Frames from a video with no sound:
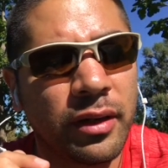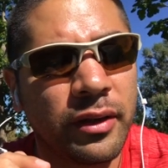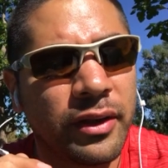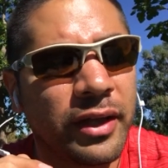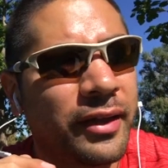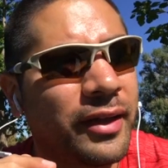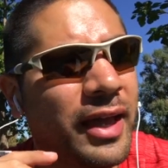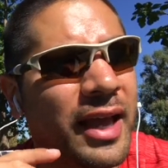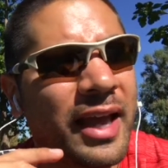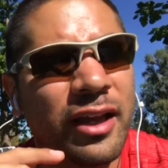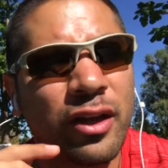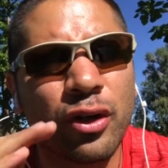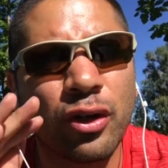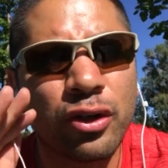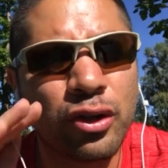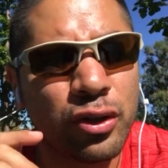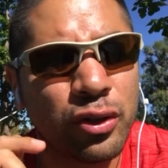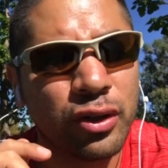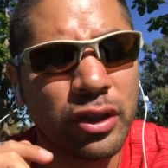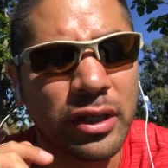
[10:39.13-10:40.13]
that hey you're
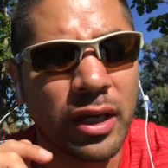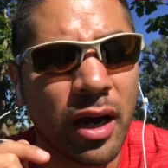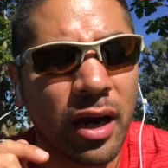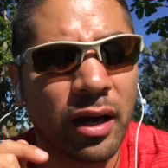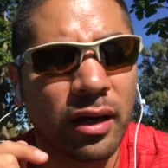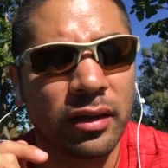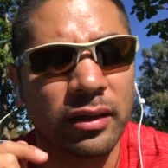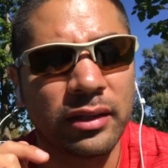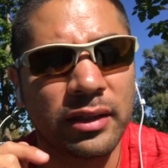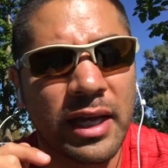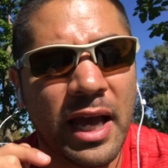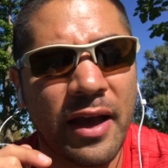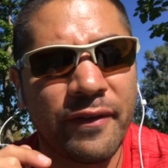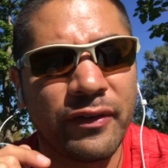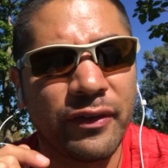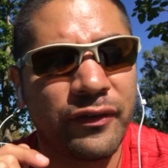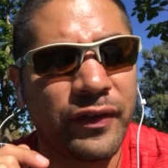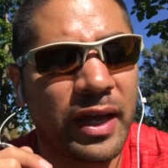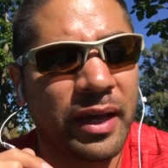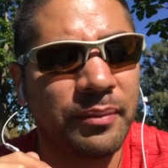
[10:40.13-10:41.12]
too young to have
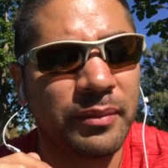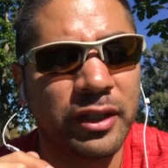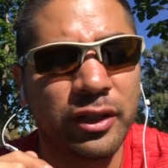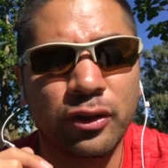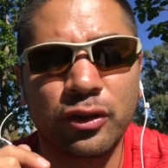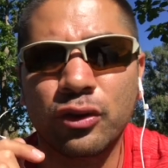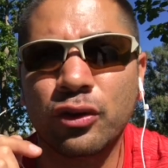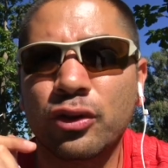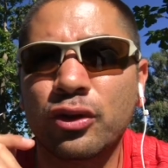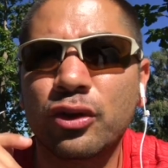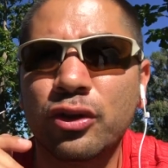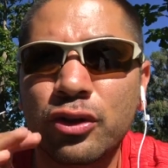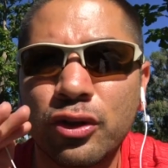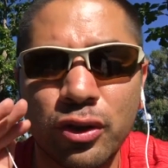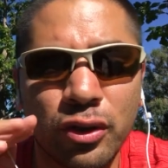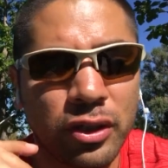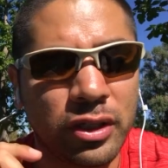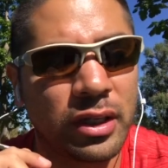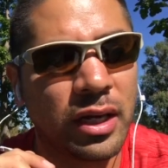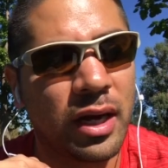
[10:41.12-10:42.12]
a family you know you're
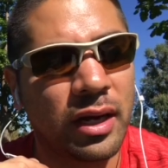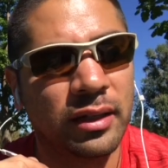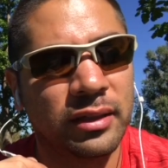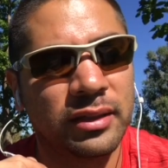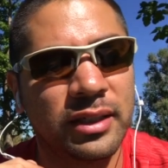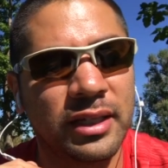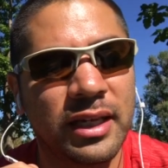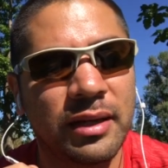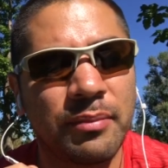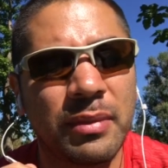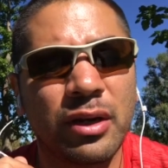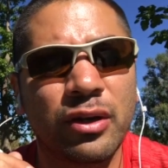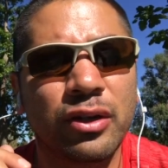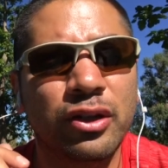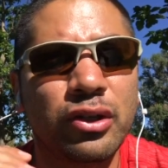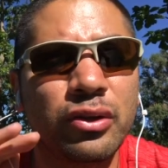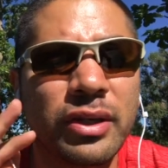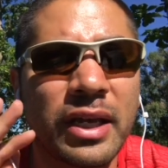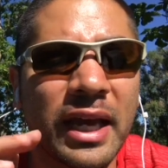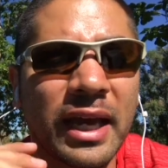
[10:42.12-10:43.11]
too young to get
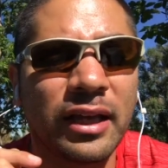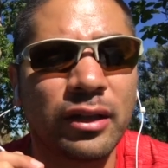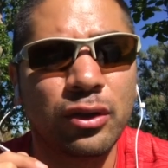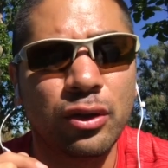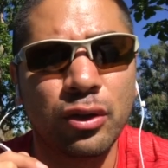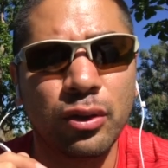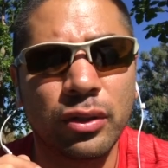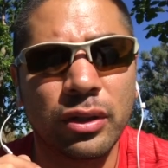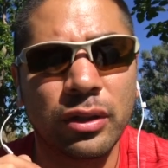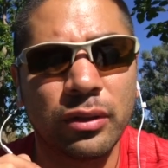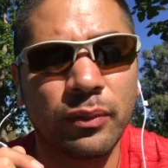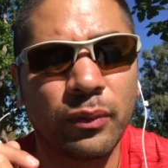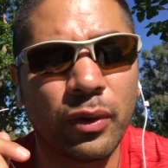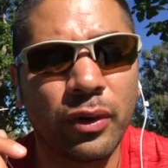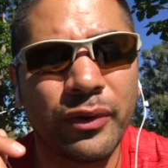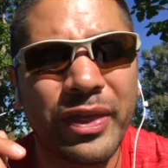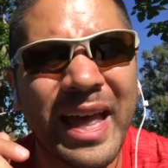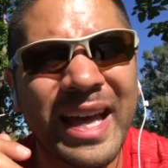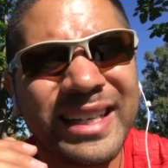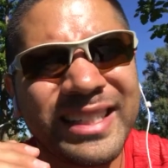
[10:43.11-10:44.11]
married you can't do it
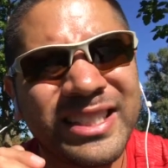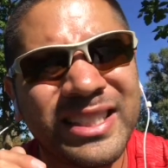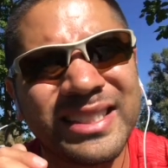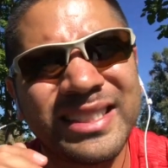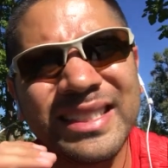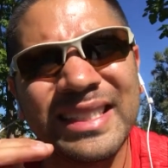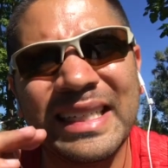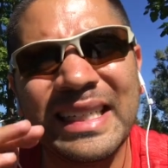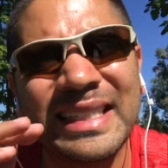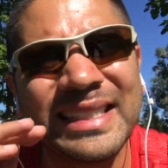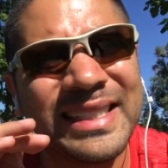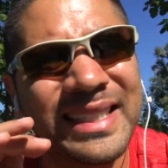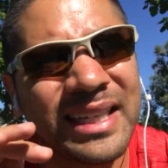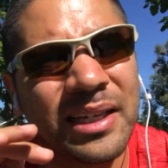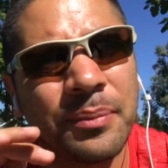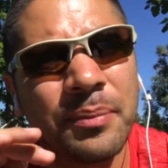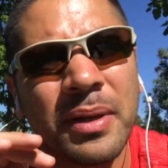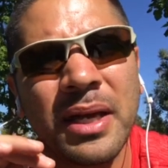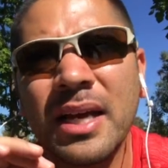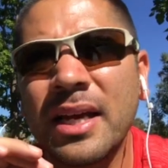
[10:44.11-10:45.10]
well that just leads
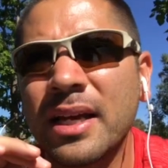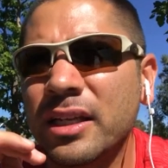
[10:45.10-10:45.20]
them